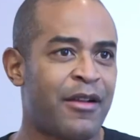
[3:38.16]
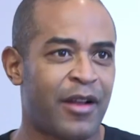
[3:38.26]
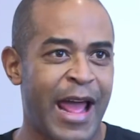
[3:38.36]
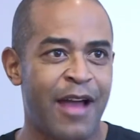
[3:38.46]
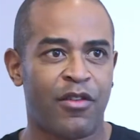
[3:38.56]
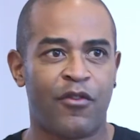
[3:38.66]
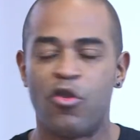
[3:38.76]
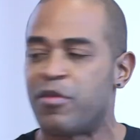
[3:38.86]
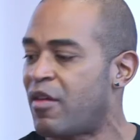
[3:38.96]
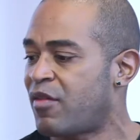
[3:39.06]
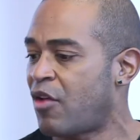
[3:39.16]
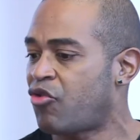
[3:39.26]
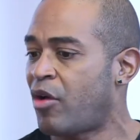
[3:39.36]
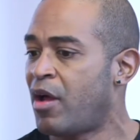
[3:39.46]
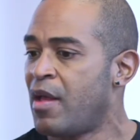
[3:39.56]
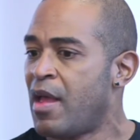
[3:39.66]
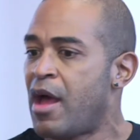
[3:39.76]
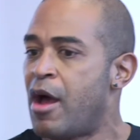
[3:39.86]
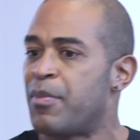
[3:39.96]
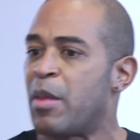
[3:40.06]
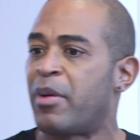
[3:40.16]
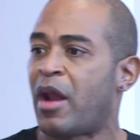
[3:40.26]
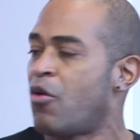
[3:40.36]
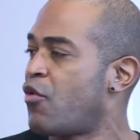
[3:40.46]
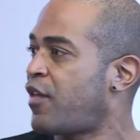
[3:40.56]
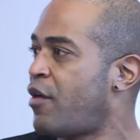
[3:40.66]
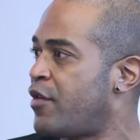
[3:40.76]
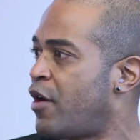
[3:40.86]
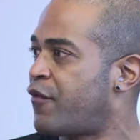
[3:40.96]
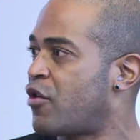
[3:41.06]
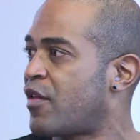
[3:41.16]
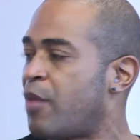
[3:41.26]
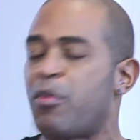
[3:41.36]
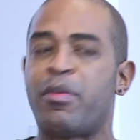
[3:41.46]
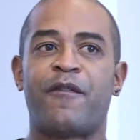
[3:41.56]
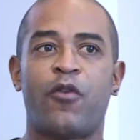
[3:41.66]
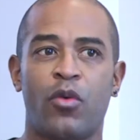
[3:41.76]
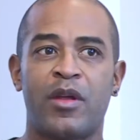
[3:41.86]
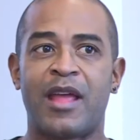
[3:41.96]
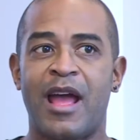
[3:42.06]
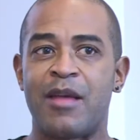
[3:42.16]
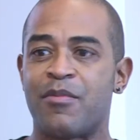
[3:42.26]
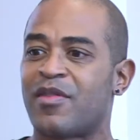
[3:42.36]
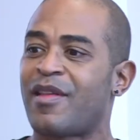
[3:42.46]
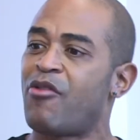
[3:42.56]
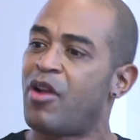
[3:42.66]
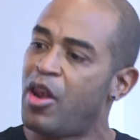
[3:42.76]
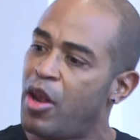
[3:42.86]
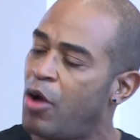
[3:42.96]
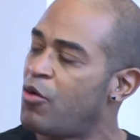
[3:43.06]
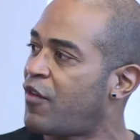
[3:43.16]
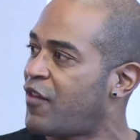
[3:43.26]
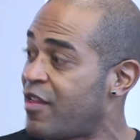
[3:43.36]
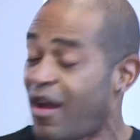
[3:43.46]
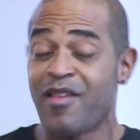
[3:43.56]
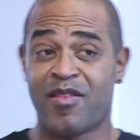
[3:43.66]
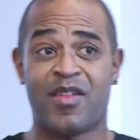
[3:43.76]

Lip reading: down at the House of Hoops, etc. But I also know, for example, before the games, there are loads of kids. I